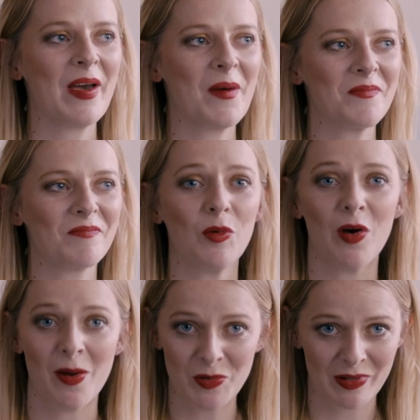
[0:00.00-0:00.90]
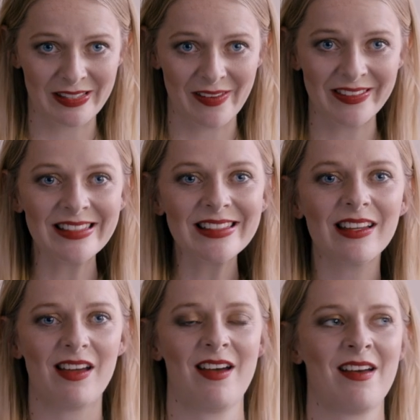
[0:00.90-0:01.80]
Well, I'm
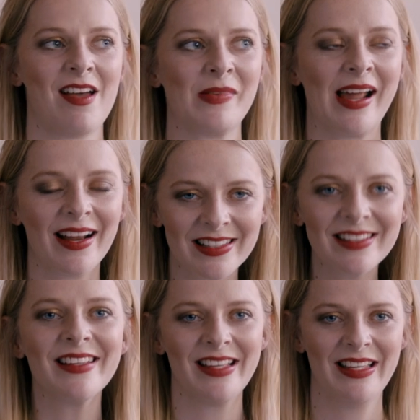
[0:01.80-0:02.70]
27. I'm an actor,